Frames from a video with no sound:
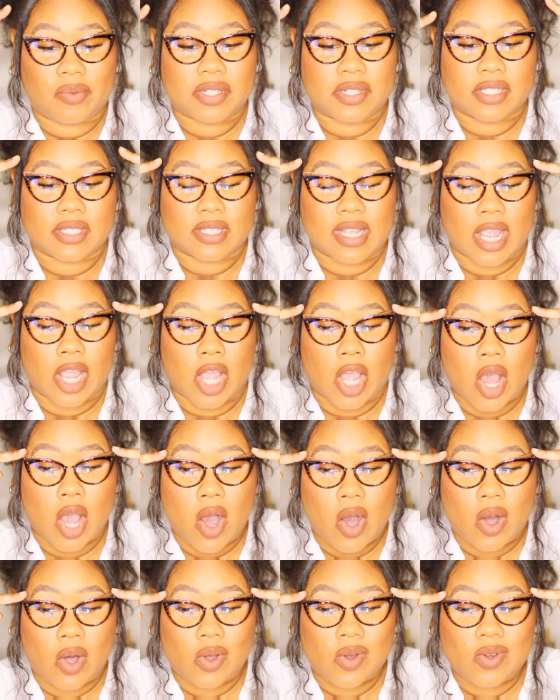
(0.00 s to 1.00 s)
which is in
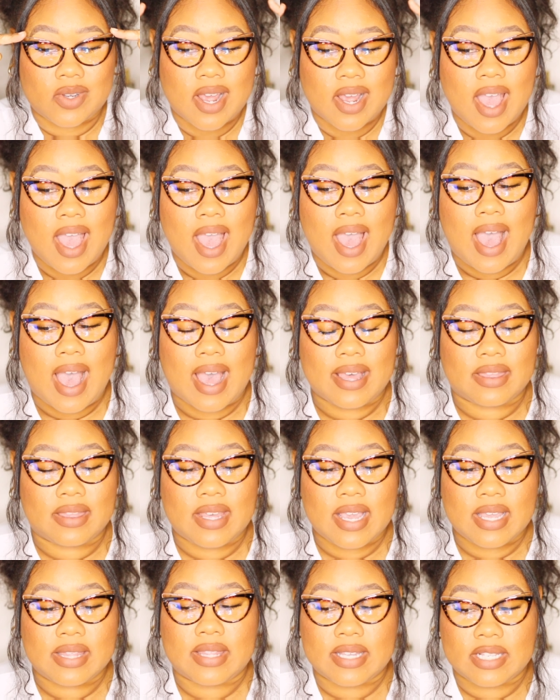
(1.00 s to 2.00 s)
gold. I
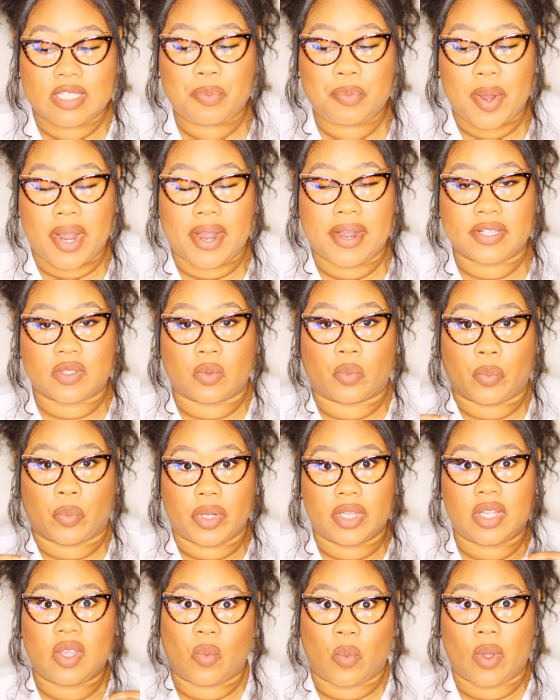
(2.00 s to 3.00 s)
think this pairs
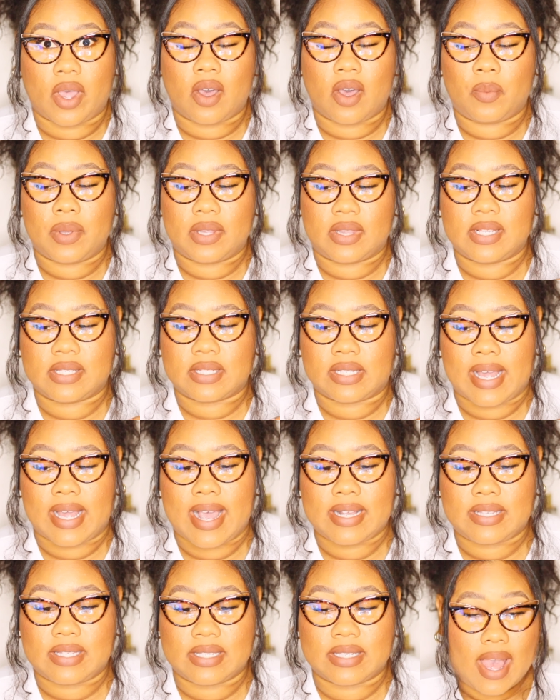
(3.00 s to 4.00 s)
really well with these
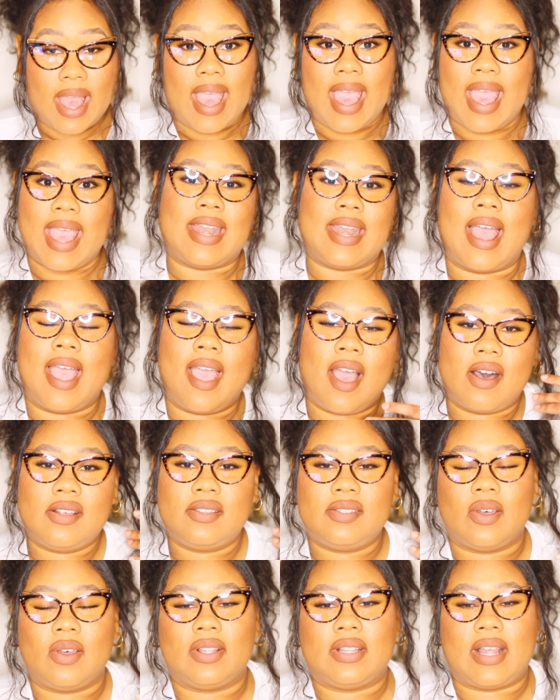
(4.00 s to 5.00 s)
glasses, and I
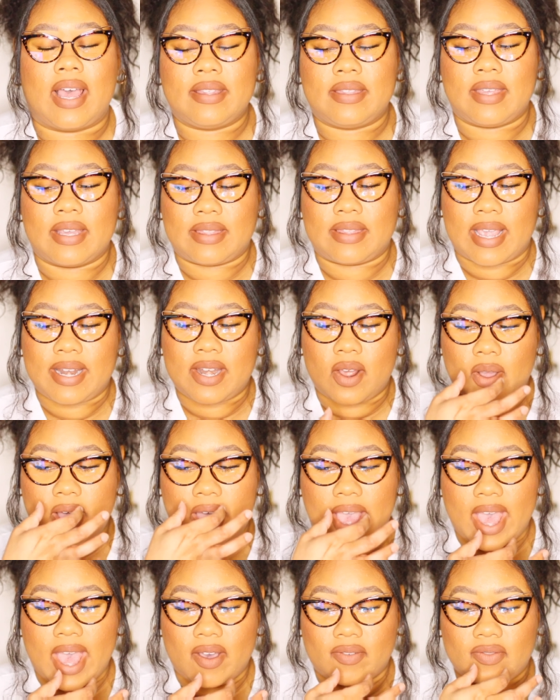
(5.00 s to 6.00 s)
also like that they don't
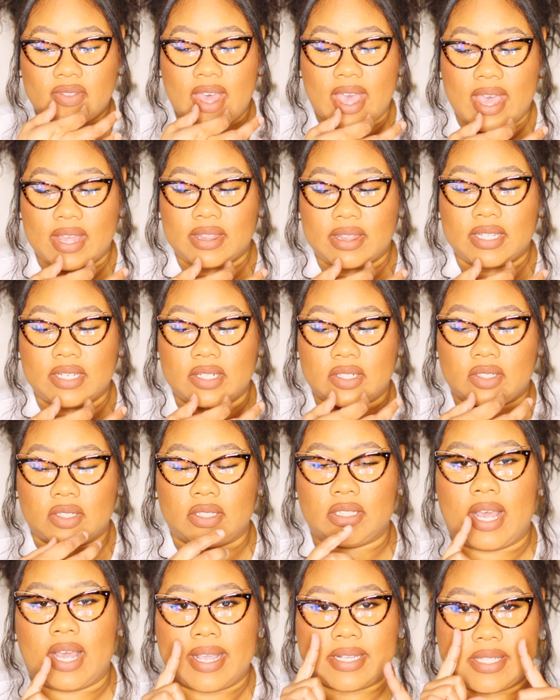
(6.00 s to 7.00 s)
have that
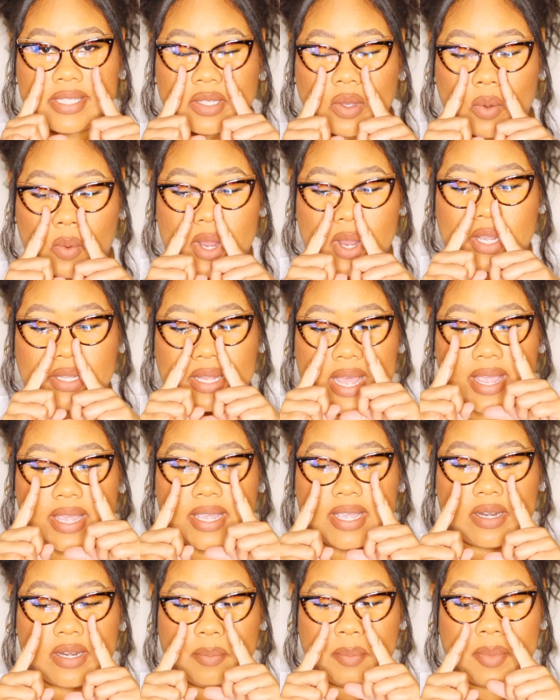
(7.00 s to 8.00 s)
little like square
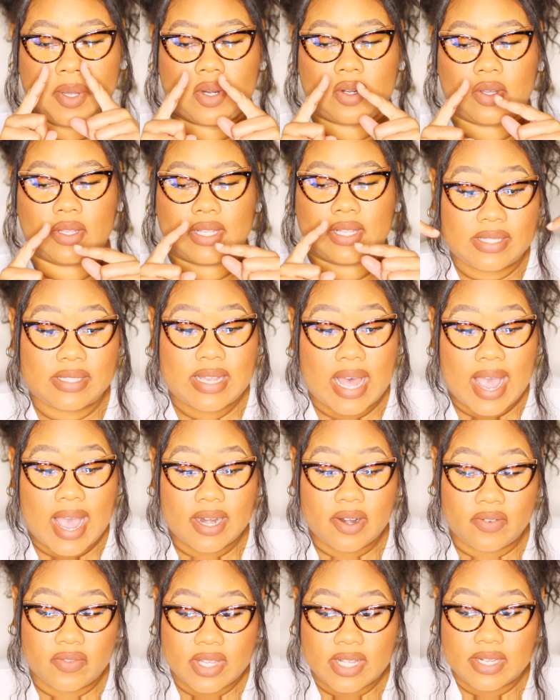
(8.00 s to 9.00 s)
like in the middle.
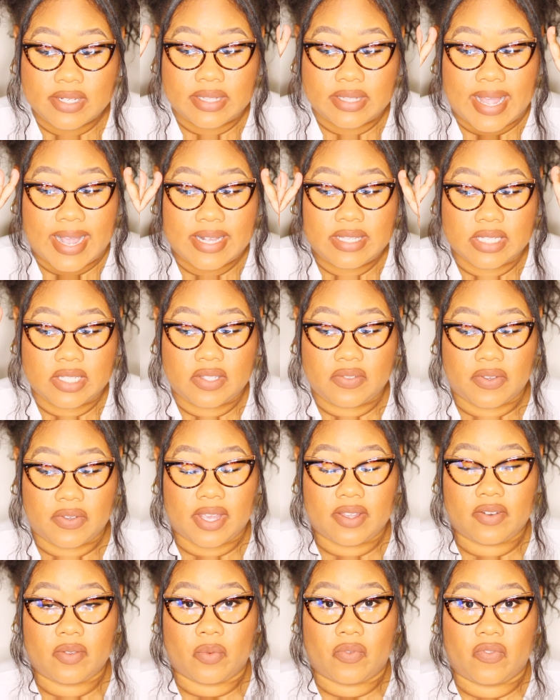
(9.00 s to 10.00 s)
Design of these glasses
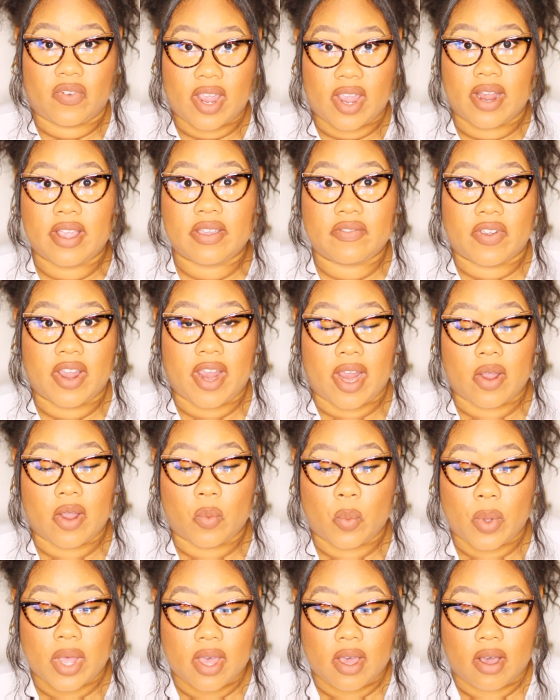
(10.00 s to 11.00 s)
fit very
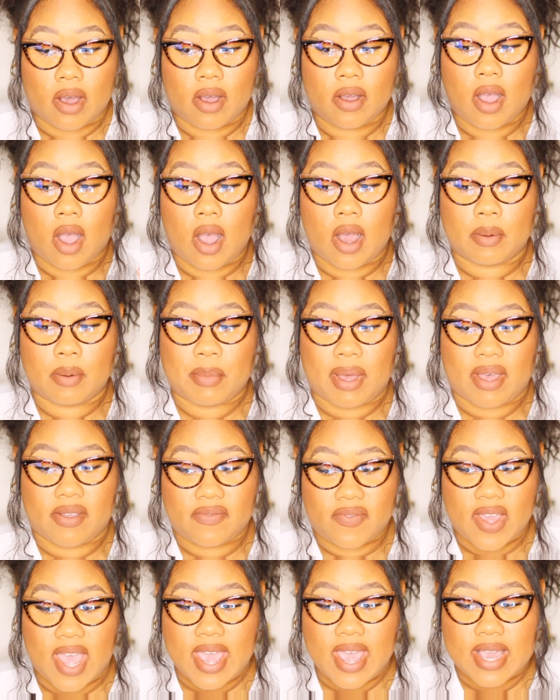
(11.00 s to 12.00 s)
well on my
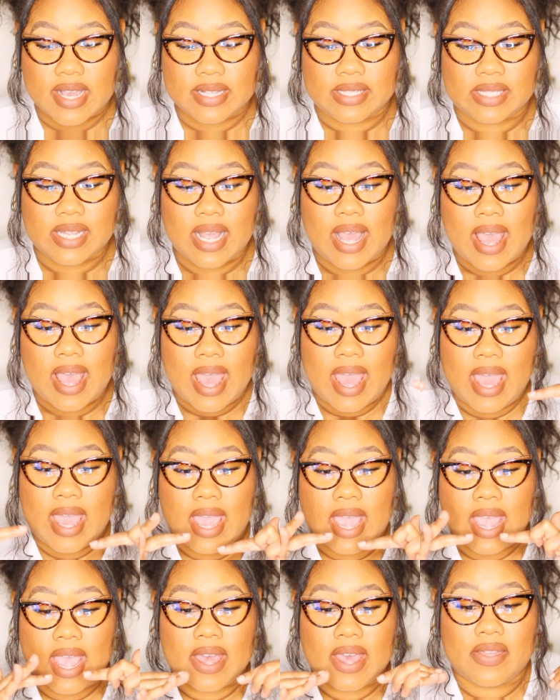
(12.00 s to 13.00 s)
face,
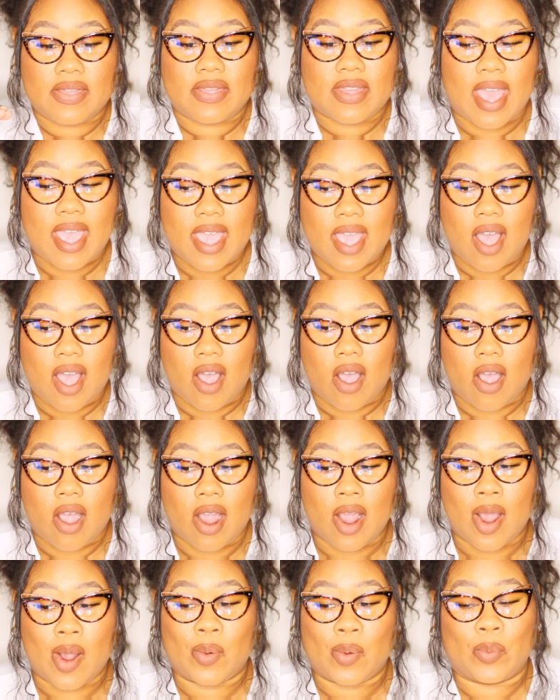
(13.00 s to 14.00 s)
and they
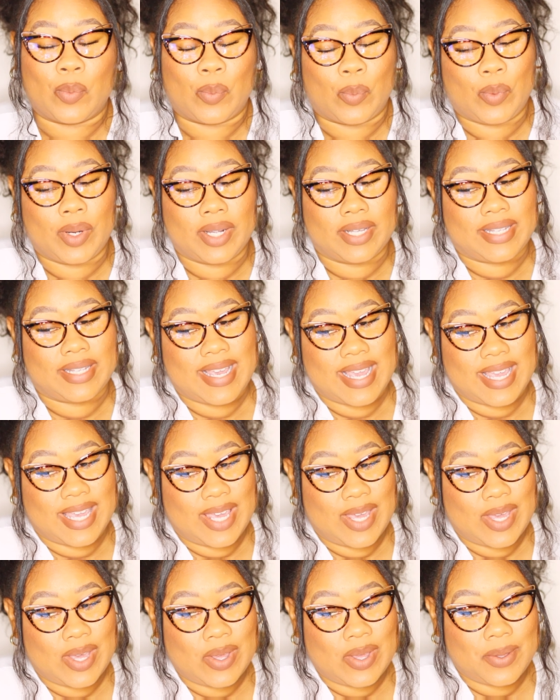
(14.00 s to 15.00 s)
are really
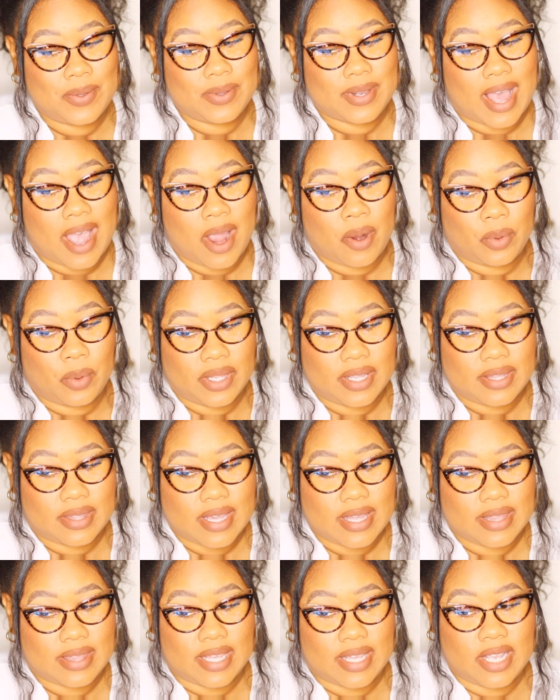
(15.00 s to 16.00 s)
cute. I really
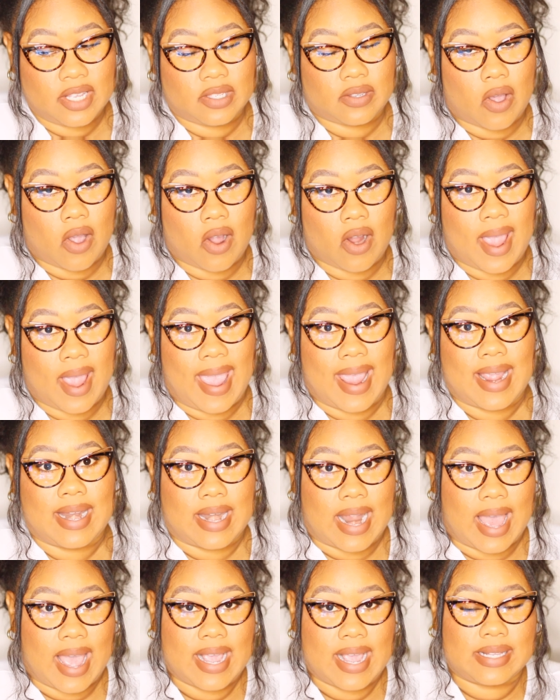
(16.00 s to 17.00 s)
think these are a
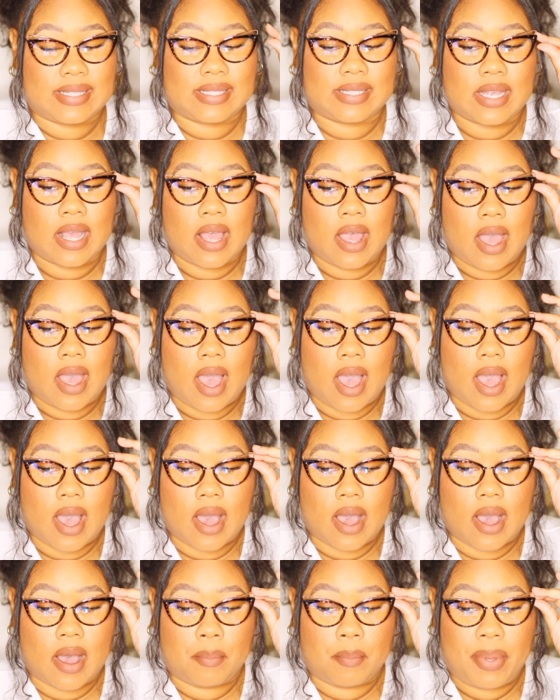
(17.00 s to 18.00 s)
nice
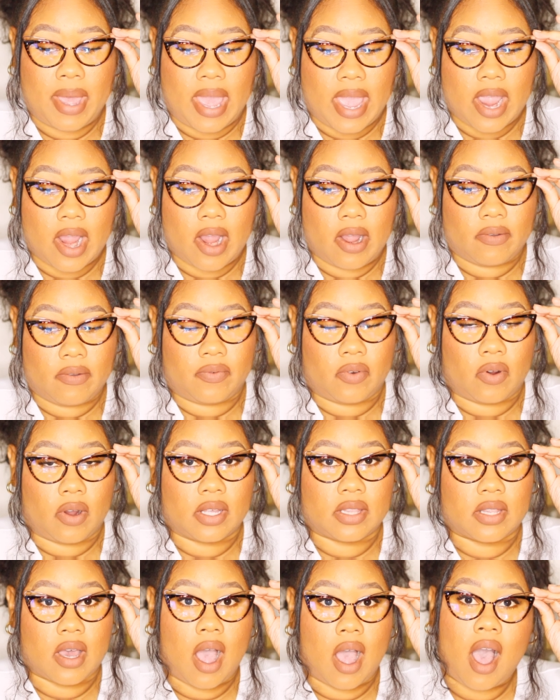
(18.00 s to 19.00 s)
pair
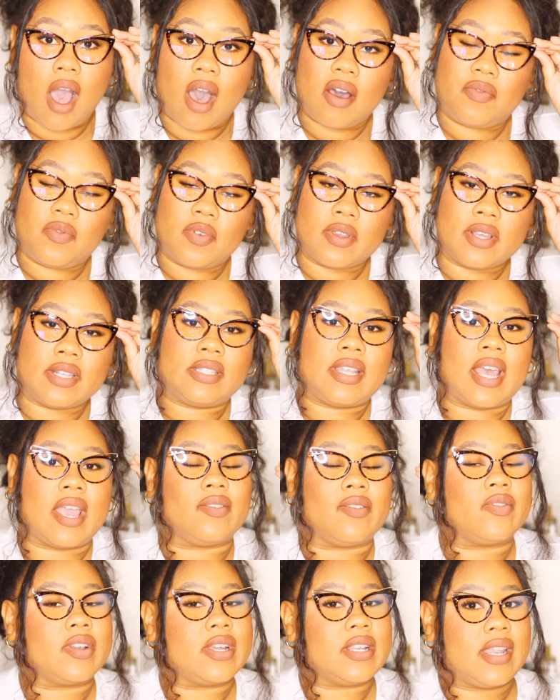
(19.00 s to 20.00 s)
for the office
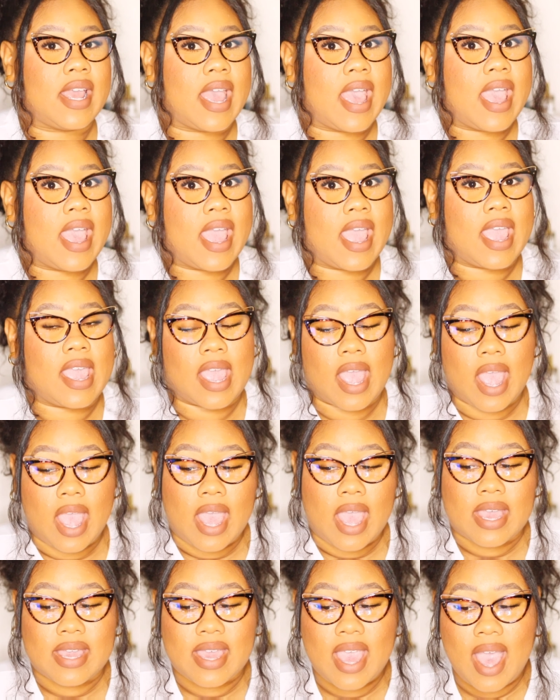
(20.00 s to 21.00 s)
every day.
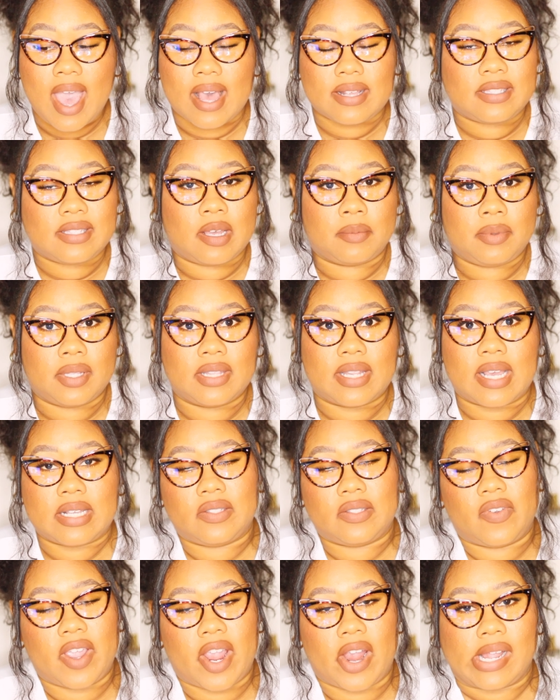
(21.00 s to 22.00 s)
Yeah, something
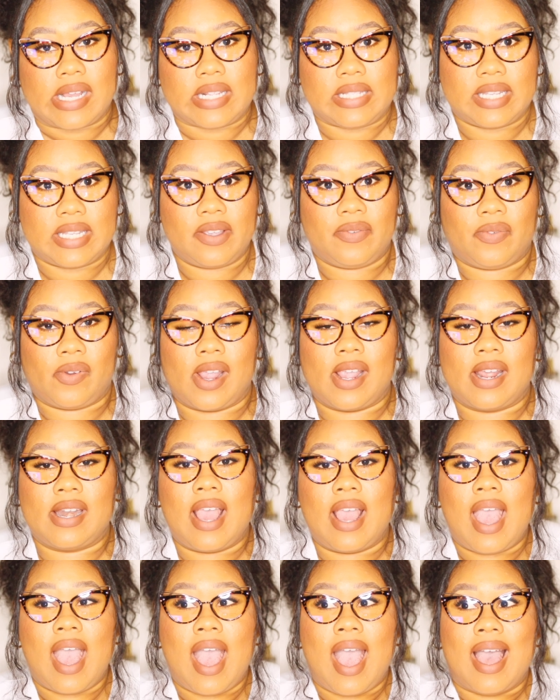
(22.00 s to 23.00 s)
that's very different.